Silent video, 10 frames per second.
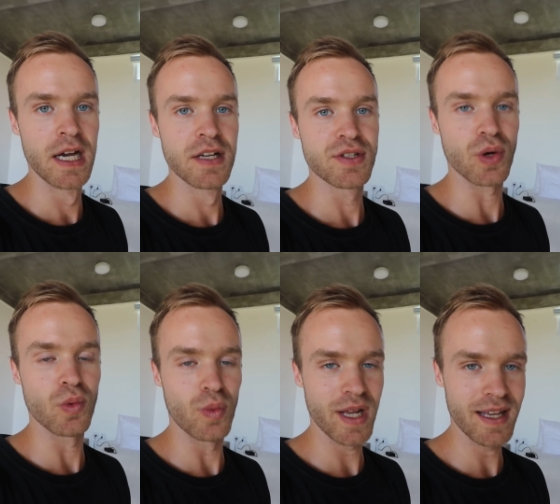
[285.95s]
So
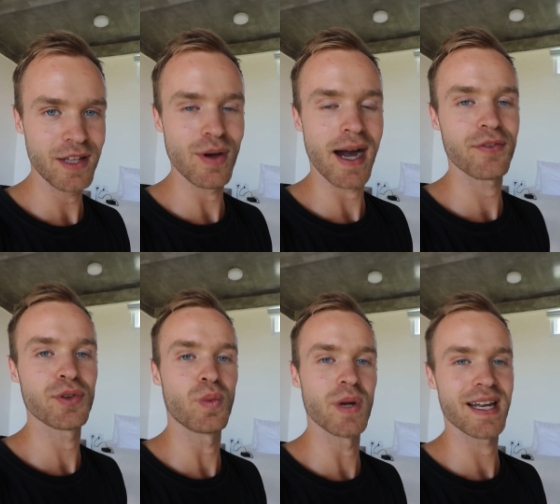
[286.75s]
really you have to
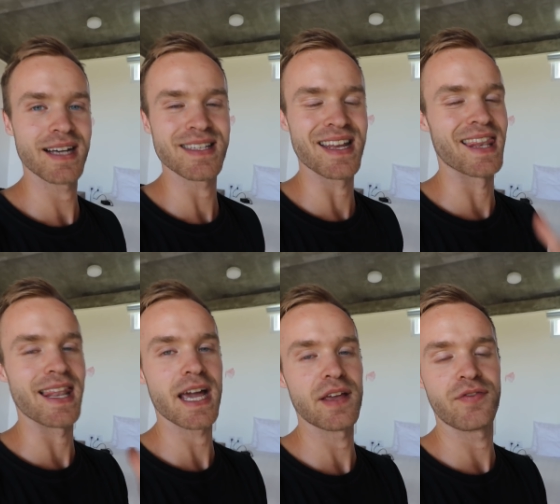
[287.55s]
realize that
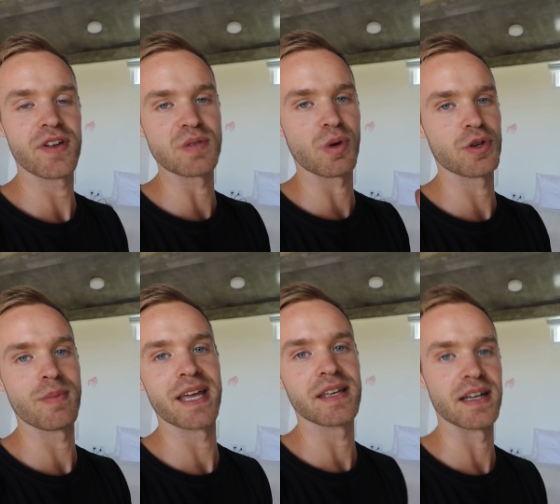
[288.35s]
life is what you
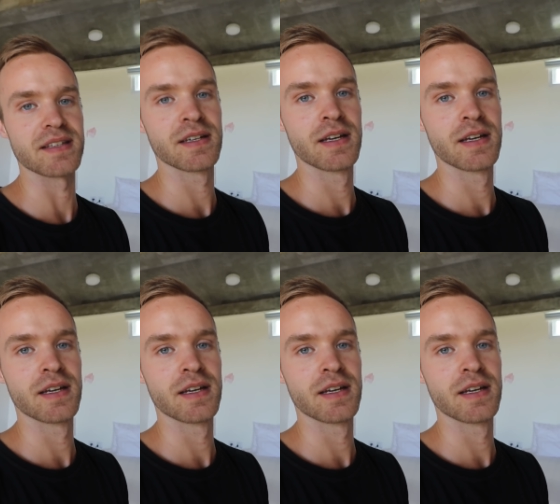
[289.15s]
make it.